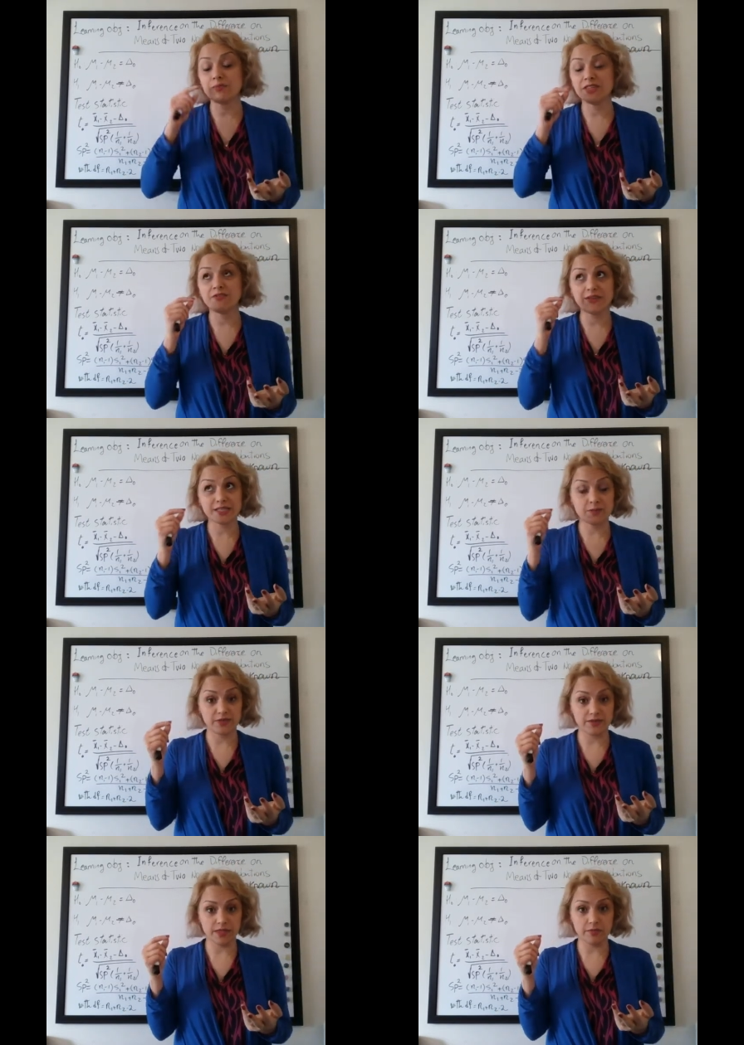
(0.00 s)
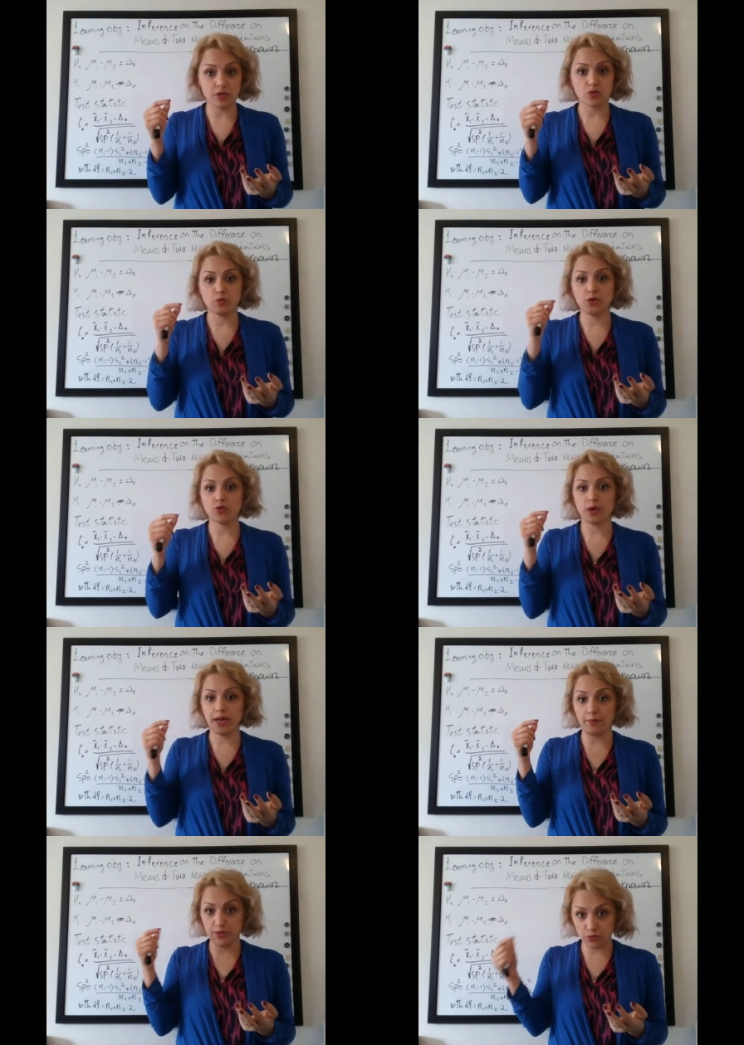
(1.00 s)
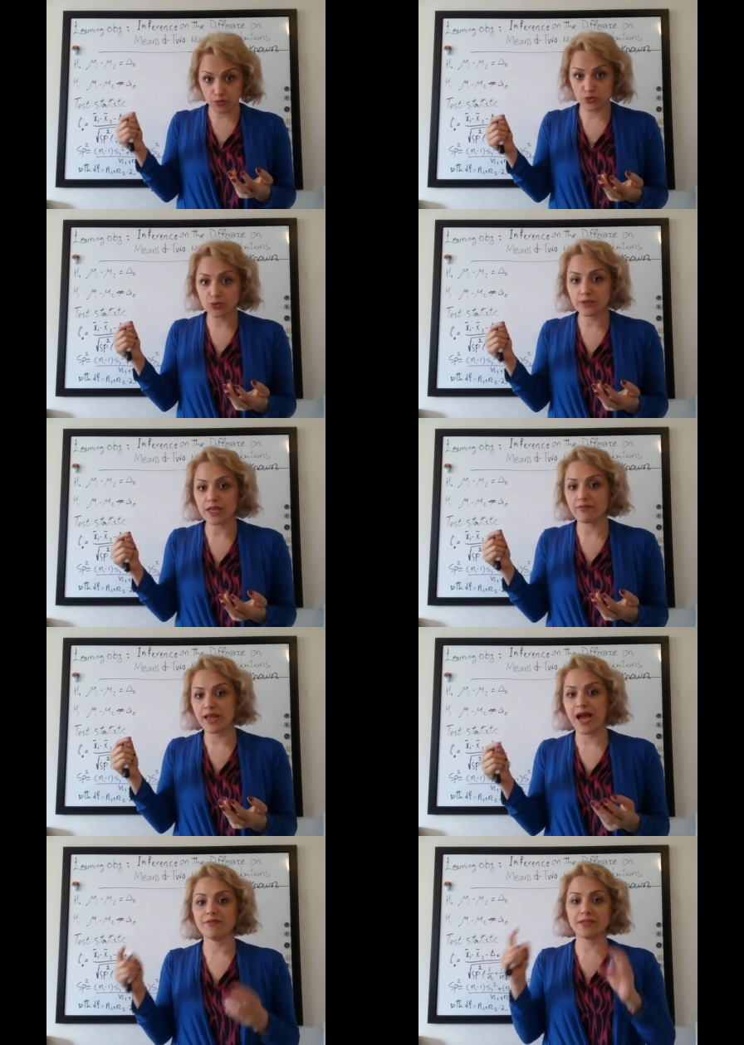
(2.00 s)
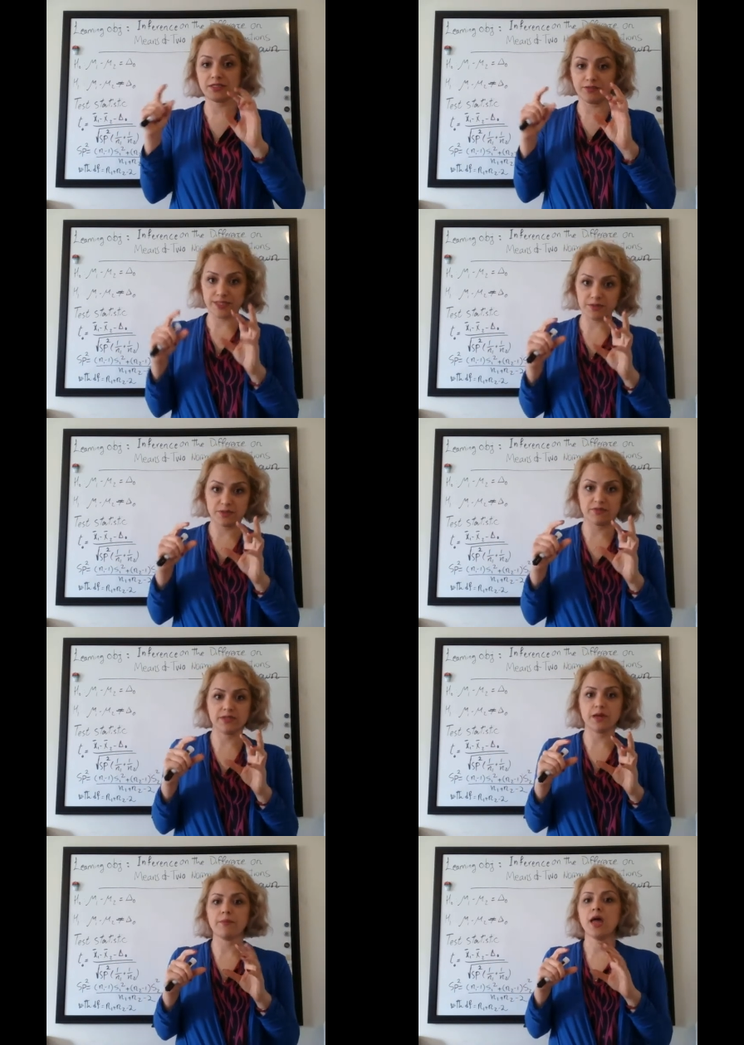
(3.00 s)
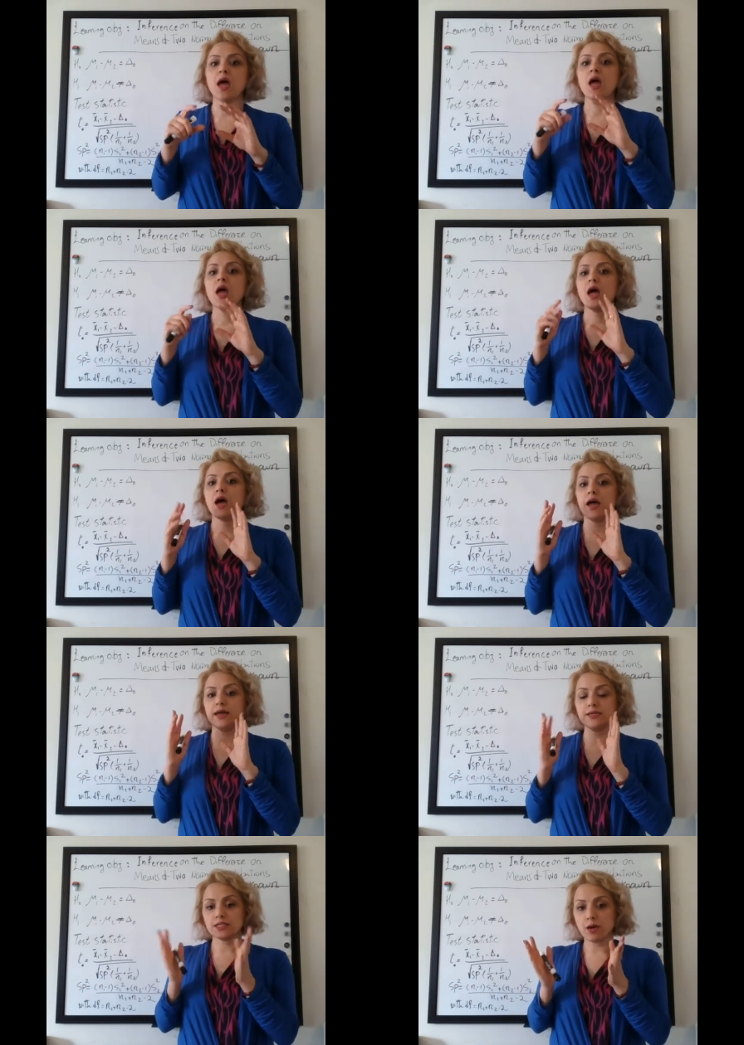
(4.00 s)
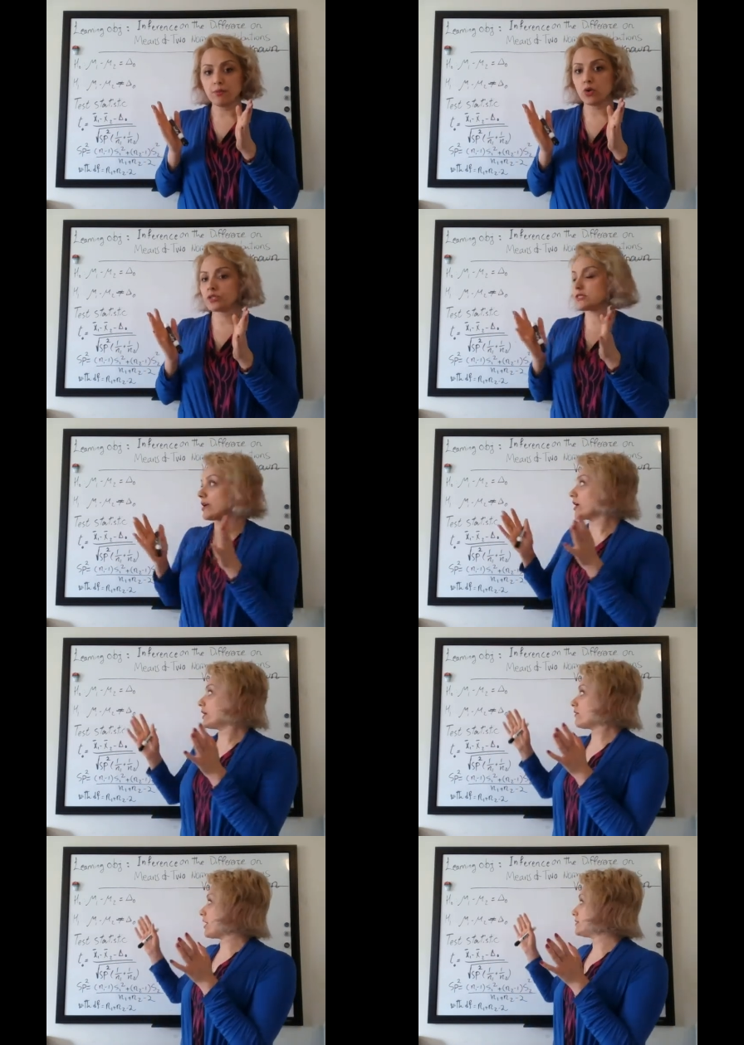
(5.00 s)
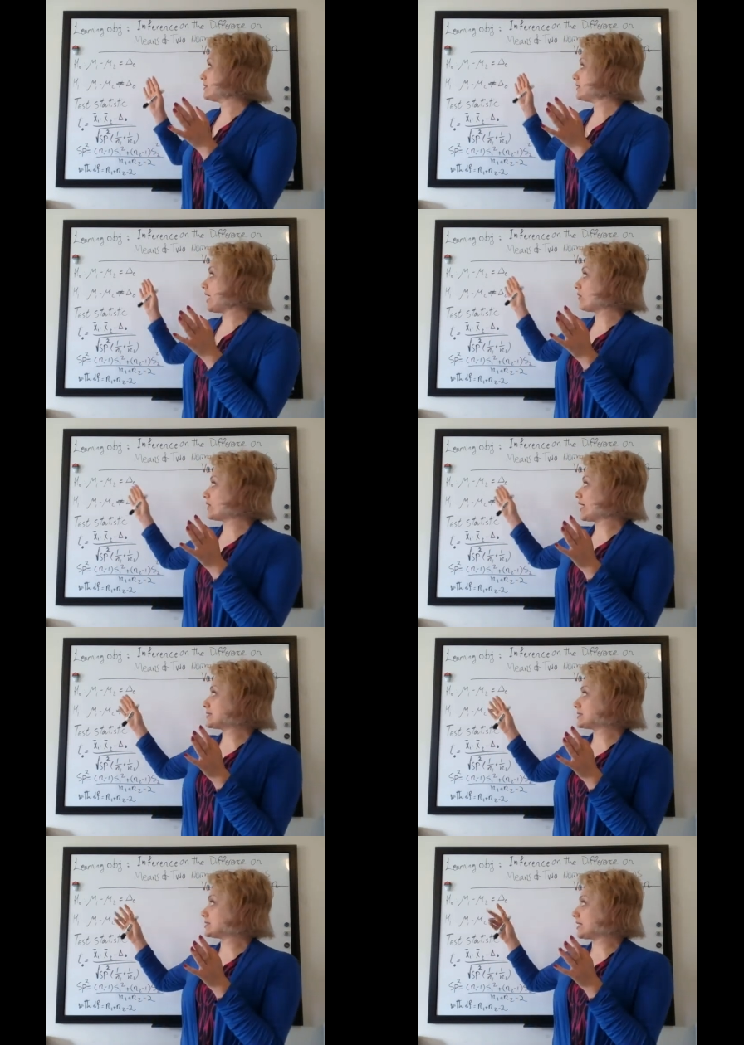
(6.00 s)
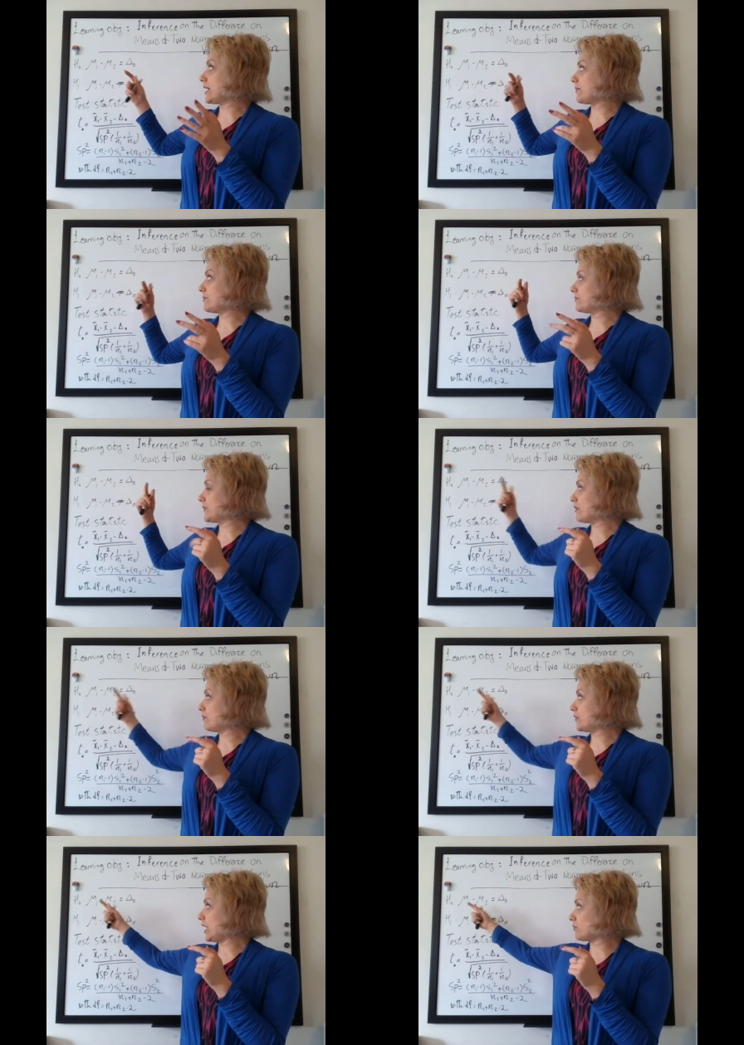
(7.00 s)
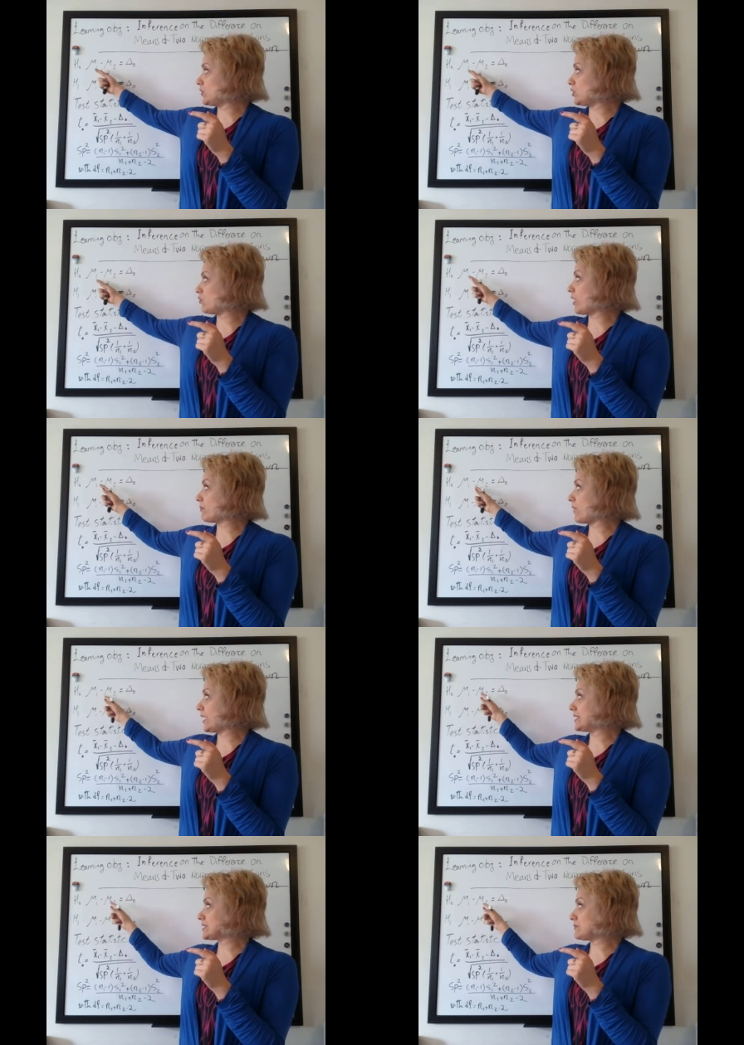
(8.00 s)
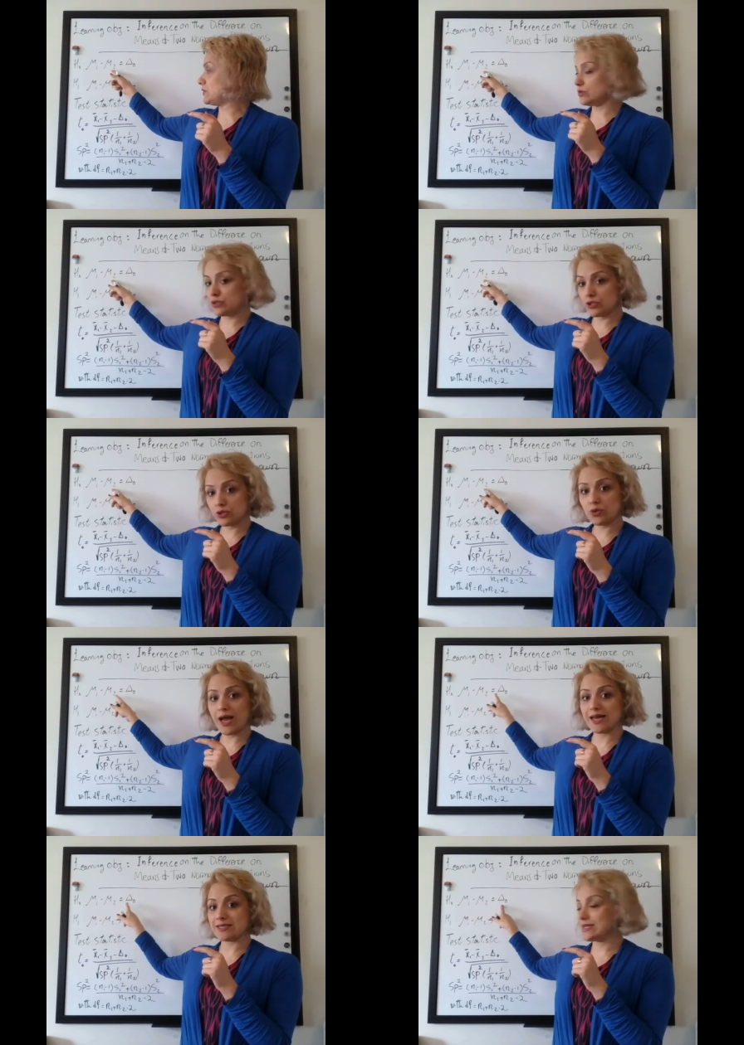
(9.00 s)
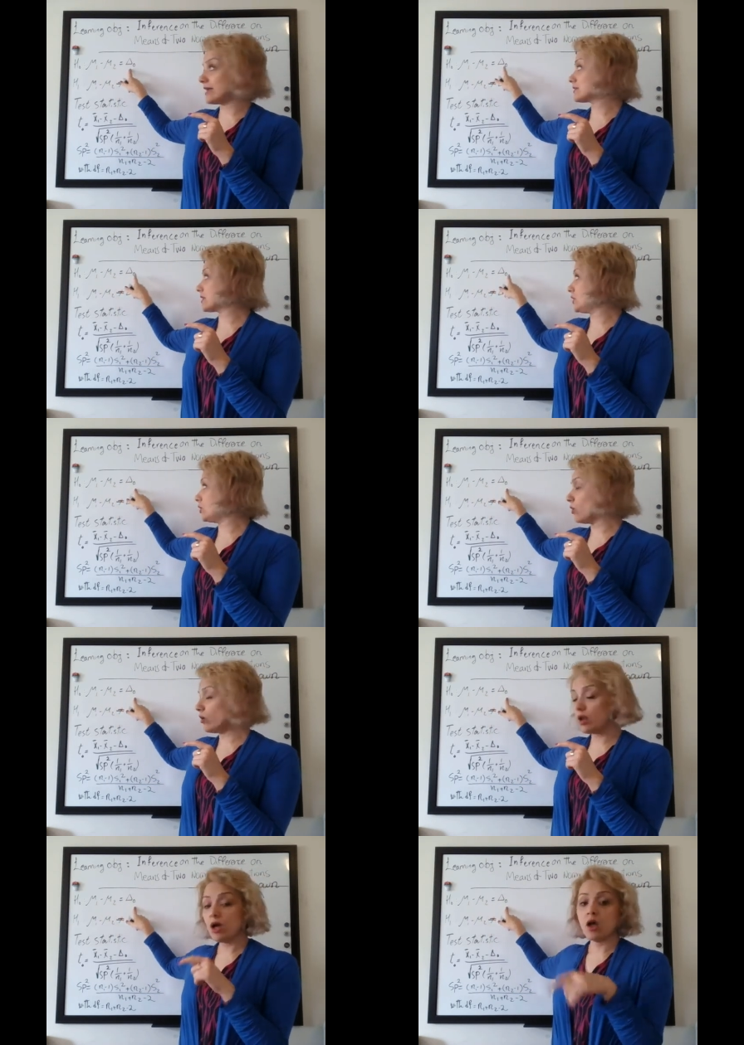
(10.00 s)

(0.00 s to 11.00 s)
difference between the mu, mu one and mu two that we have. The difference between them. Uh, in some books, they're going to write it down as um, like mu one minus mu two as delta no.